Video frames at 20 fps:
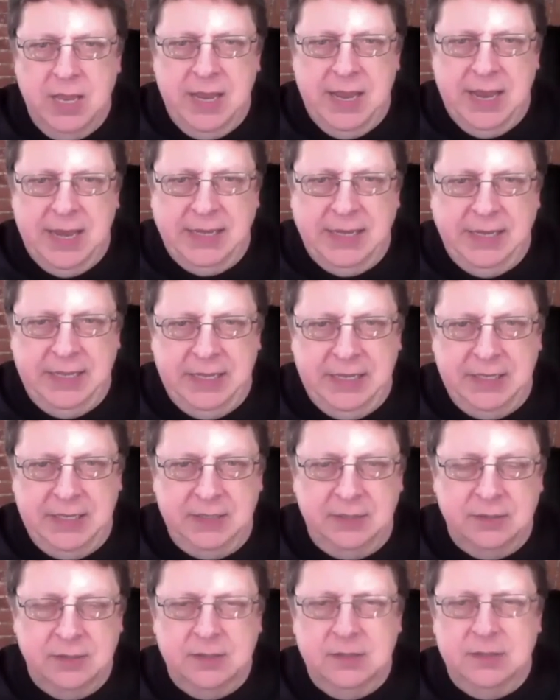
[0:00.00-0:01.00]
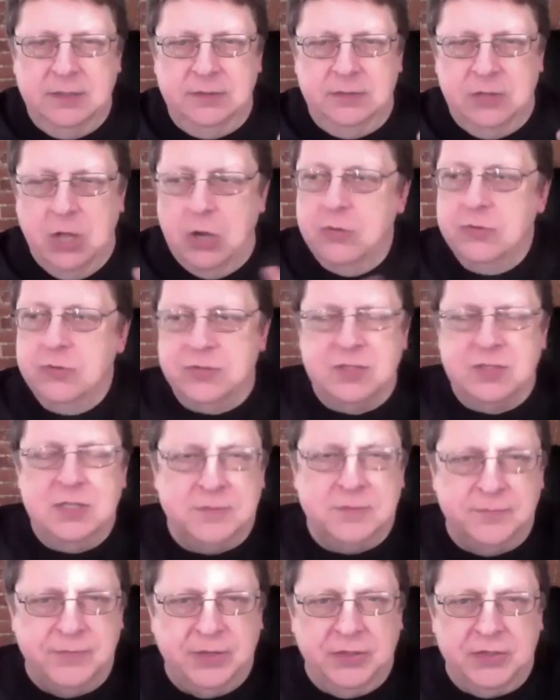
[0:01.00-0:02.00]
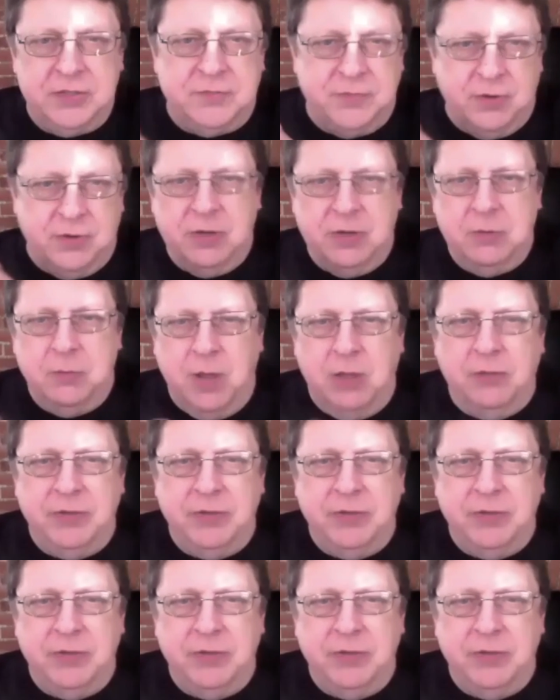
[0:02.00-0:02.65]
and he knows this village very well.